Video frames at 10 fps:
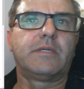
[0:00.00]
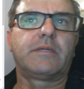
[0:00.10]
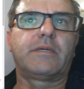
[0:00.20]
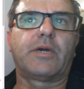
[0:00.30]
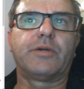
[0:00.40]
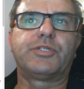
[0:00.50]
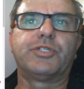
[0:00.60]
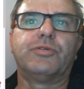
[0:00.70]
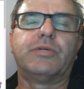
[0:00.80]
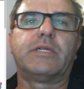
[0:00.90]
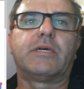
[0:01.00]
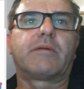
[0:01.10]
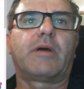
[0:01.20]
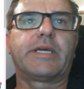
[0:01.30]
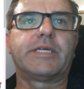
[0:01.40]
go-to and
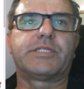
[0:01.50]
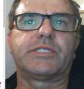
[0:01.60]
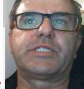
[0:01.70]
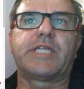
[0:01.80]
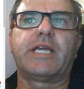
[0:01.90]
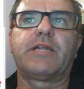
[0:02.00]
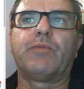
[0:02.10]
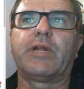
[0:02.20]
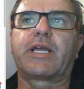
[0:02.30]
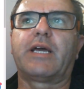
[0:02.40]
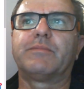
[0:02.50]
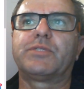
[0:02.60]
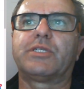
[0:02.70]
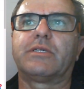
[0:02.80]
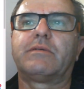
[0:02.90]
I guess the standard when it comes
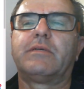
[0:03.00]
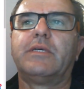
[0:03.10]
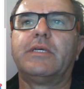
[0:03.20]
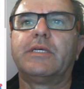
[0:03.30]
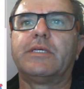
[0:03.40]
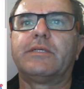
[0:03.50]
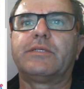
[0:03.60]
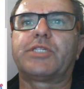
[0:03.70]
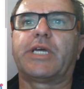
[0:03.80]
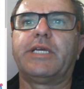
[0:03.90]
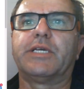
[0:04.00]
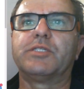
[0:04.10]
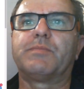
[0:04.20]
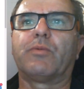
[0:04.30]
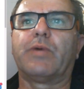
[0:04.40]
to
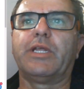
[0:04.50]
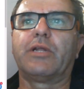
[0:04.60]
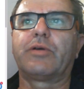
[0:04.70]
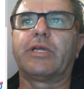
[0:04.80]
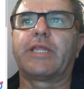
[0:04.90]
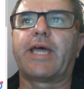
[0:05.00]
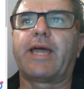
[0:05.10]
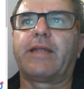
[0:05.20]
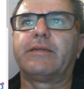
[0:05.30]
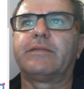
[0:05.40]
shakers, but when you look at that,